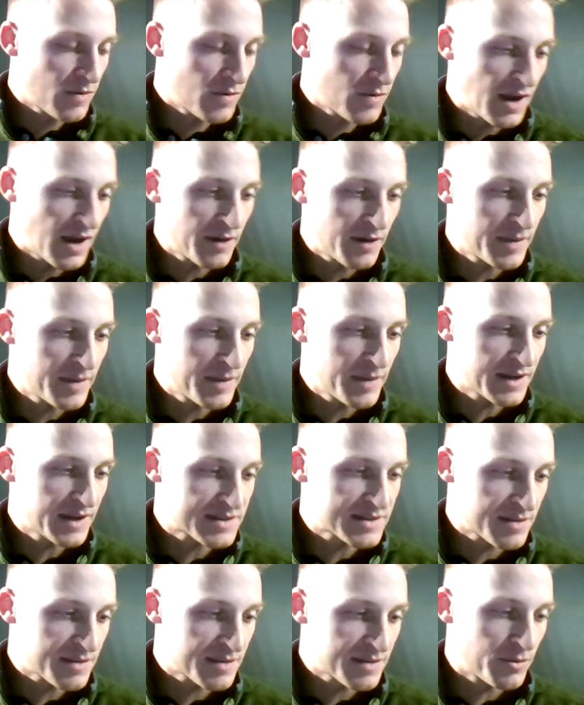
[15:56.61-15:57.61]
how to make it
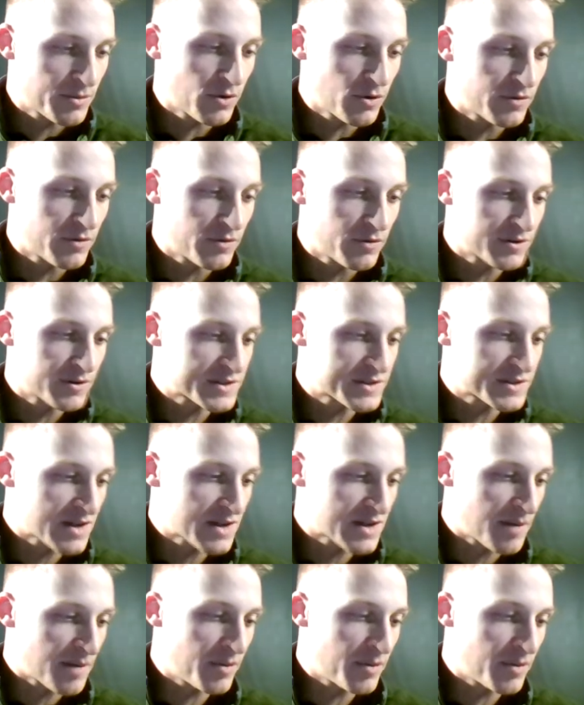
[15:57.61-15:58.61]
simple versus
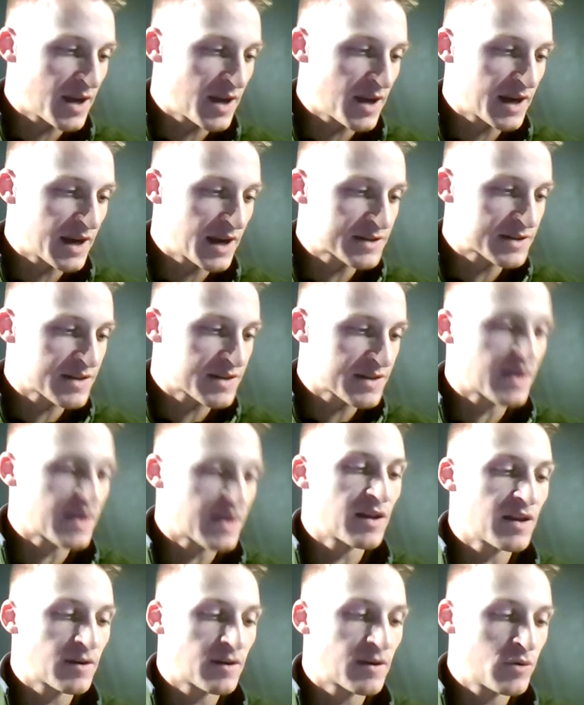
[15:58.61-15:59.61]
complex, and
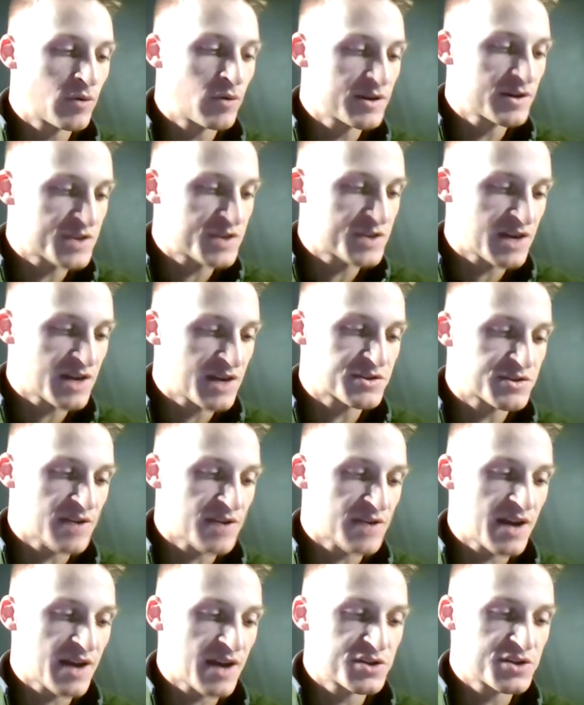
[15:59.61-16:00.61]
then like when to change
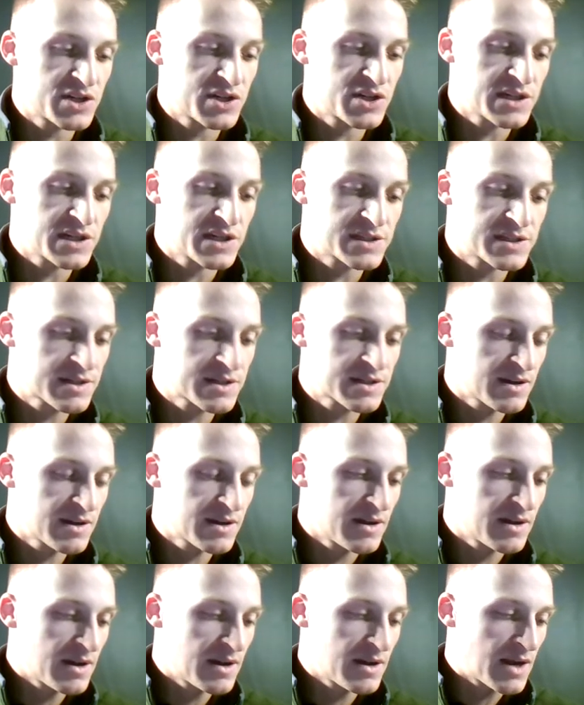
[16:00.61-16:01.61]
strategies.
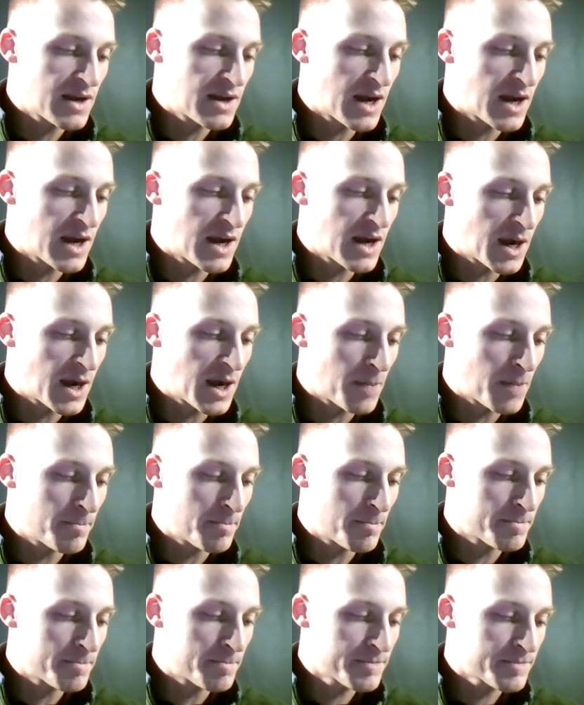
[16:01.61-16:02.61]

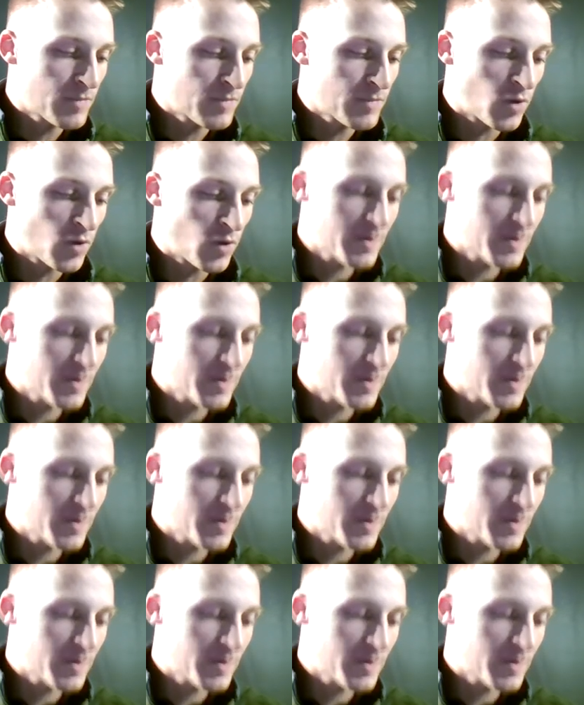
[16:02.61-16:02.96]
What